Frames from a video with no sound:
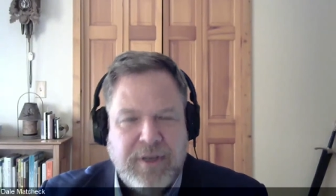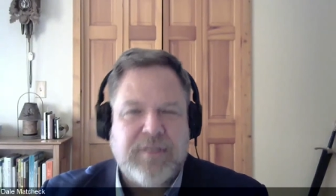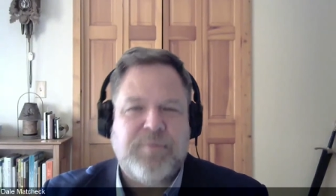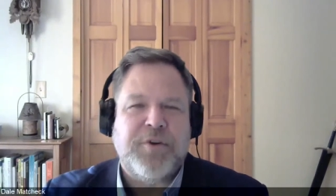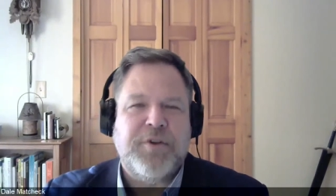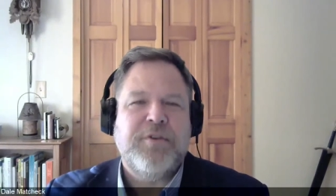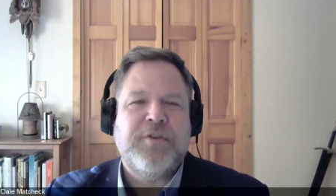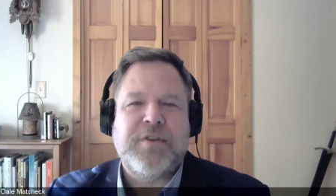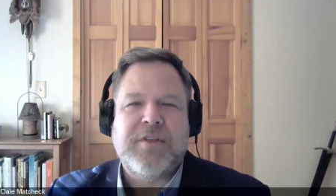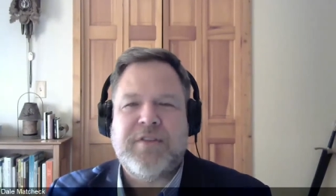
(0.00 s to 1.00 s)
has
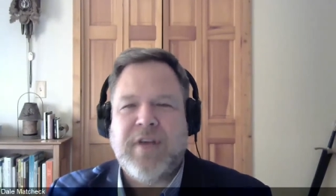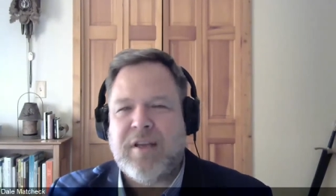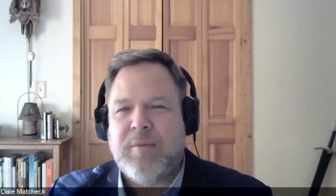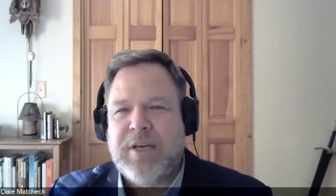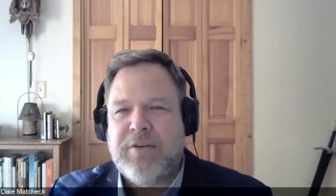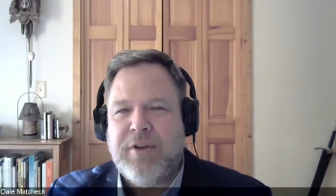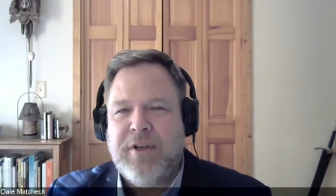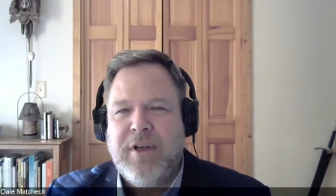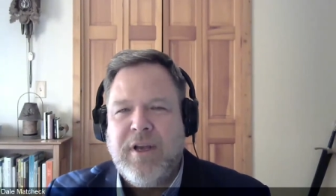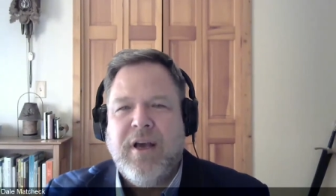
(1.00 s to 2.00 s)
produced this
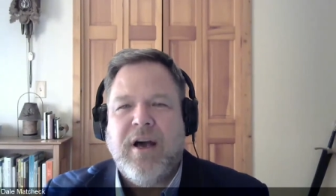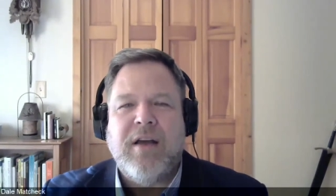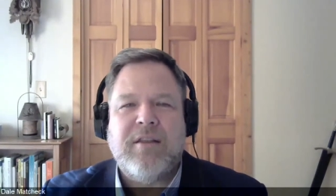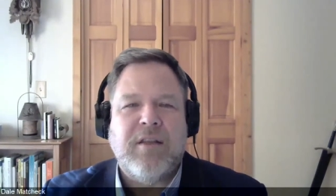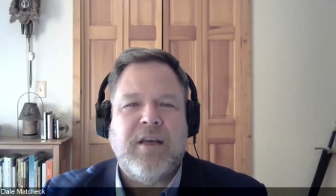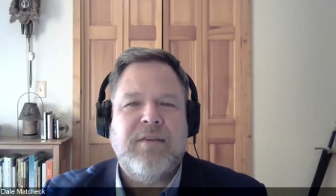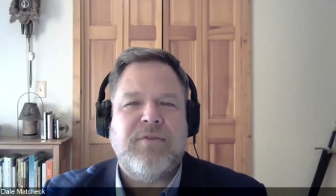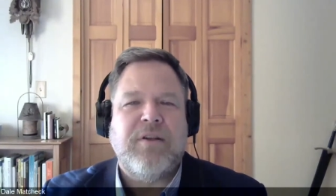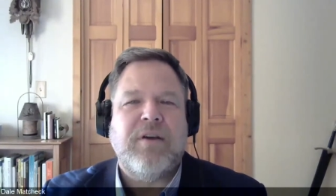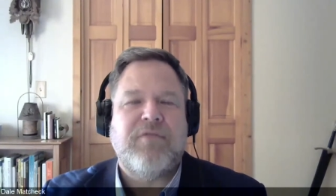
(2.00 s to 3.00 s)
documentary on the
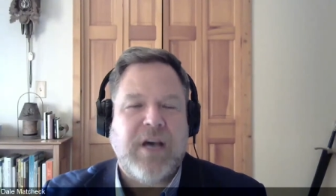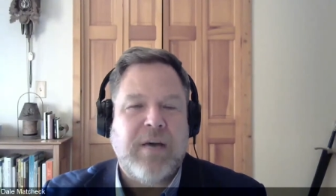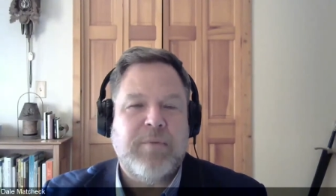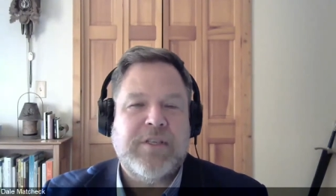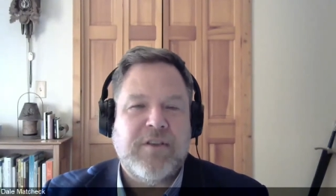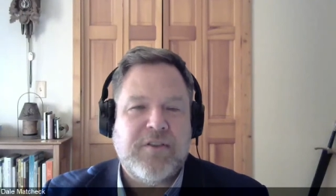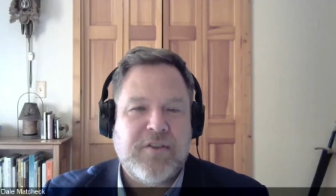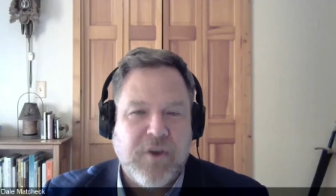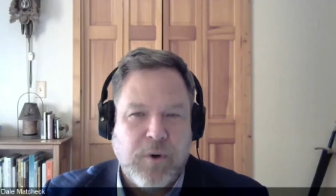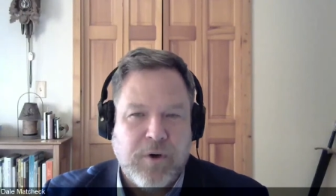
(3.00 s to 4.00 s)
life of Thomas
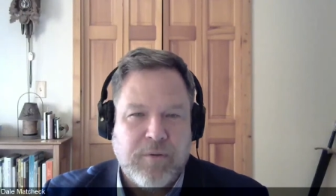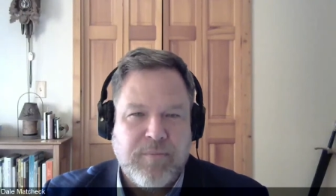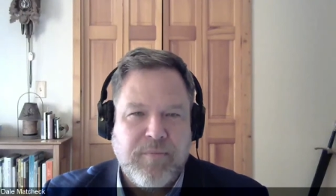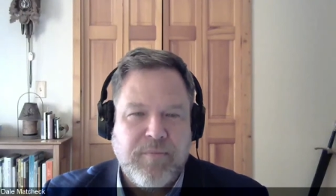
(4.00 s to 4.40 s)
Sowell.